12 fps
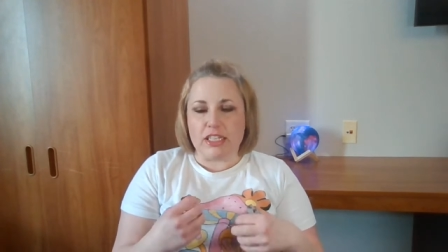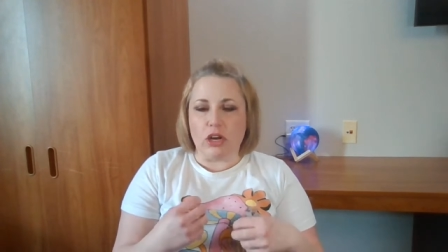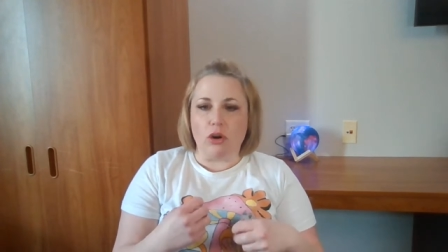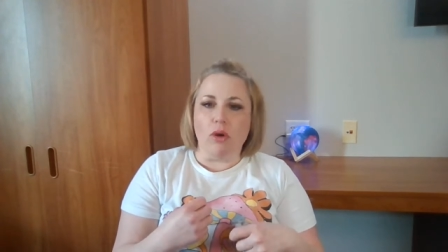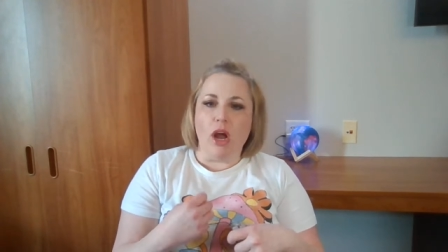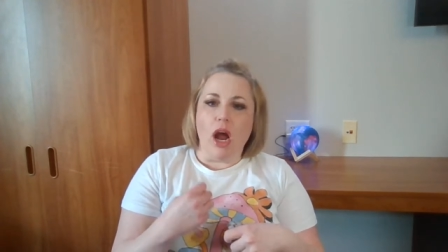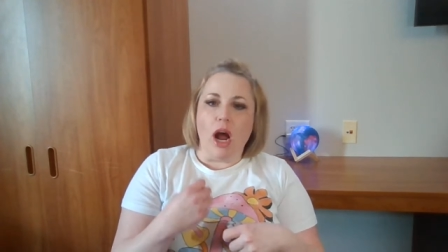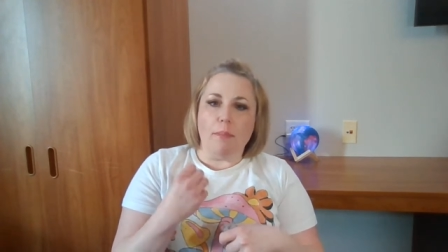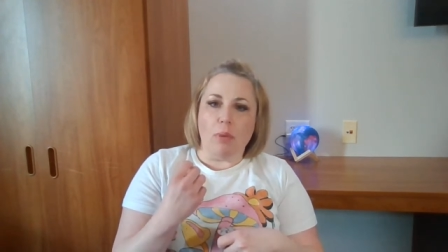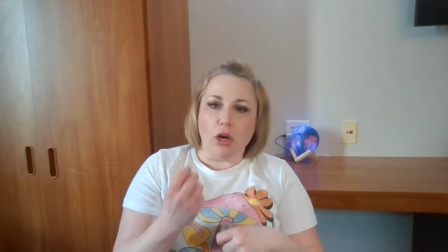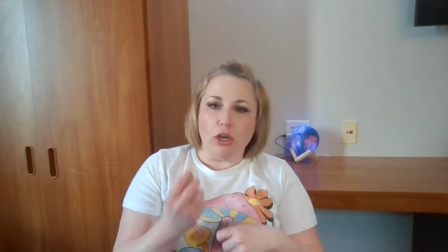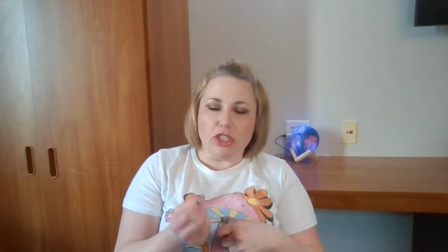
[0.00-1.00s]
So
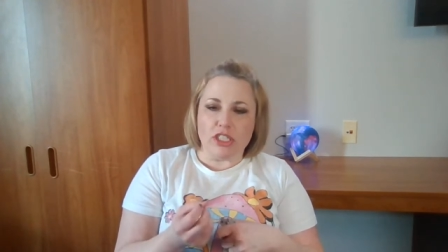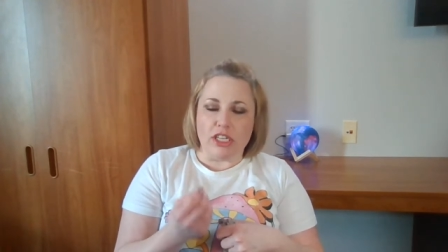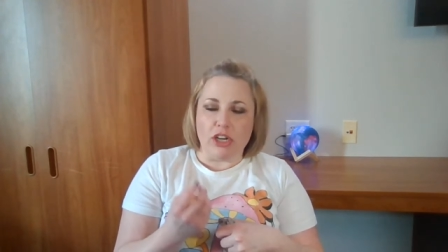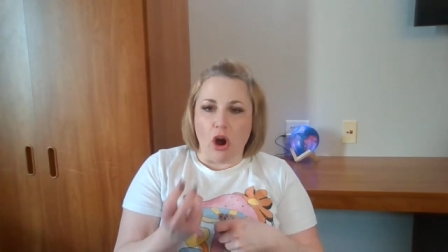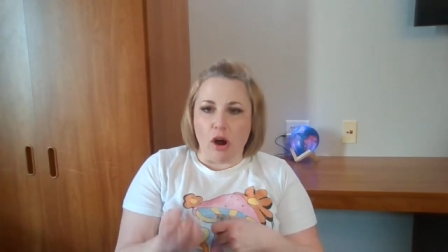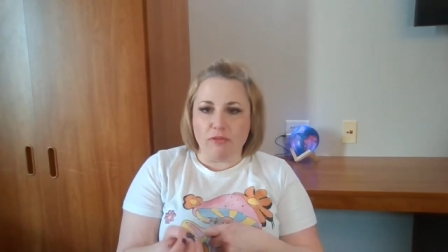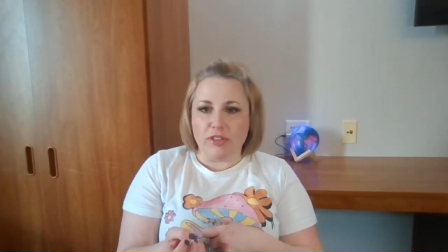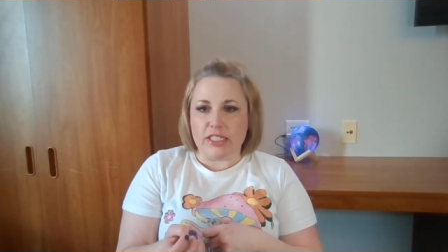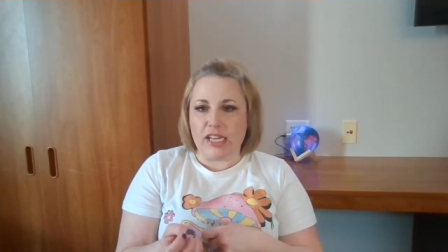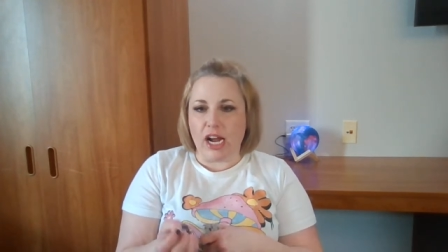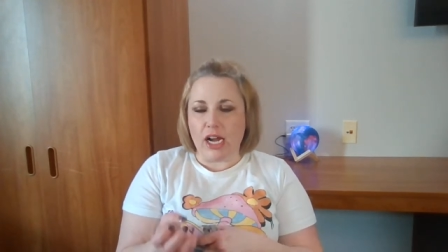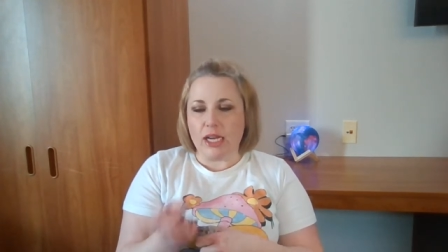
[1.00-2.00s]
a person
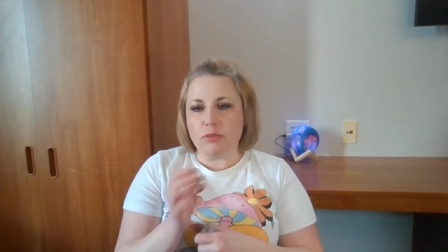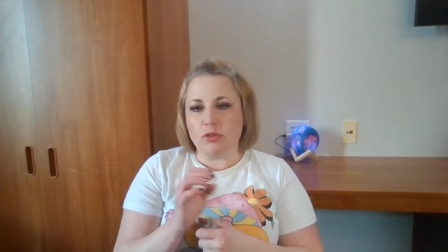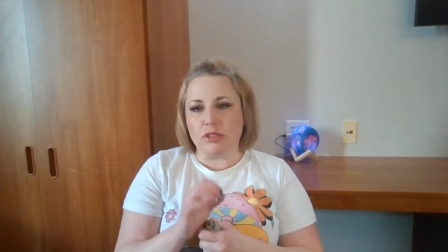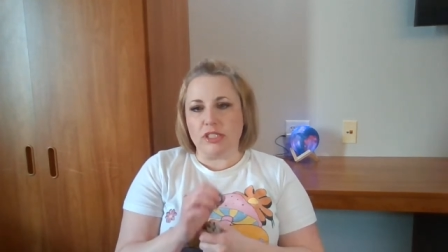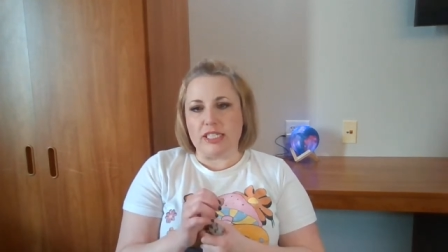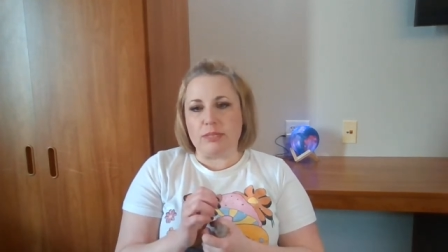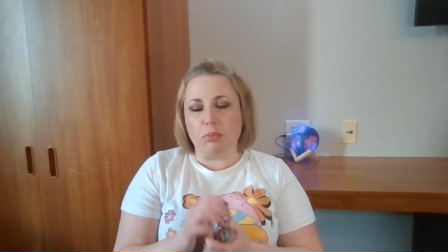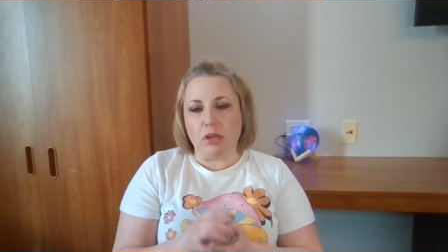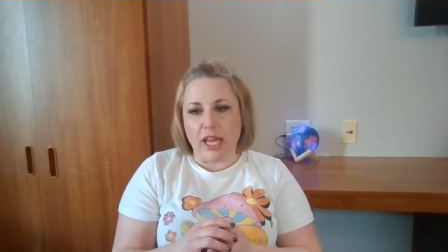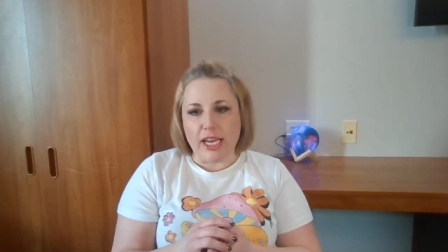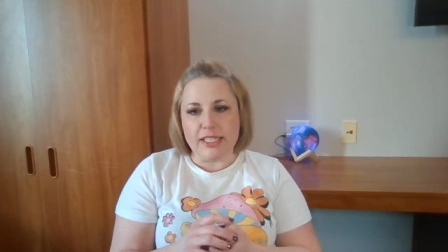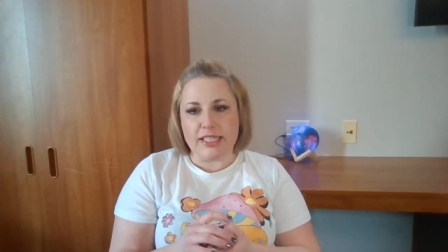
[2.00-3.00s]
oftentimes with this
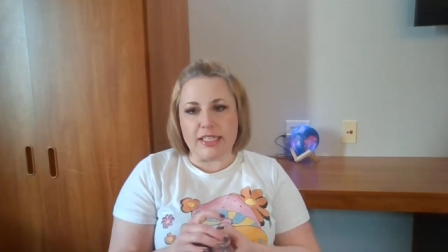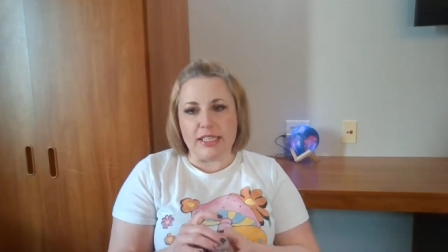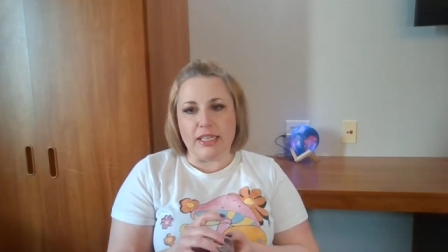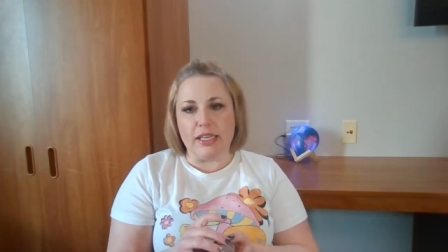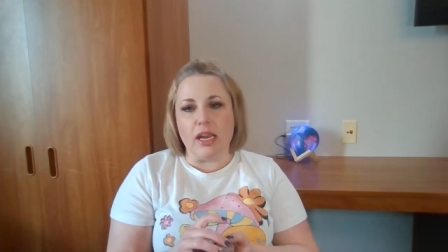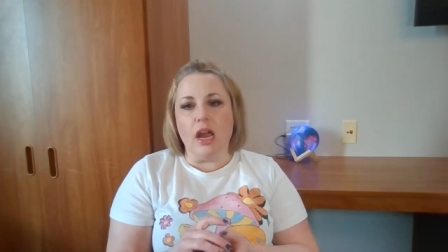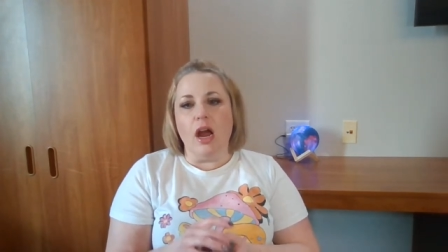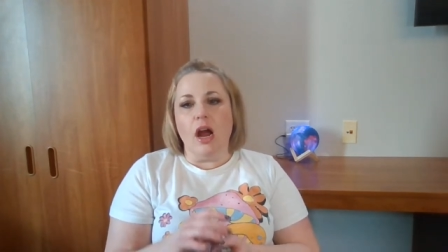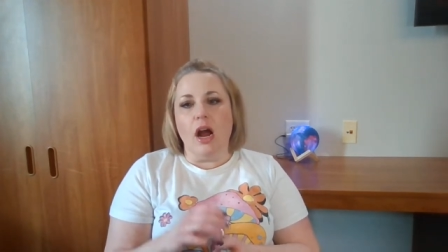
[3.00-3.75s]
placing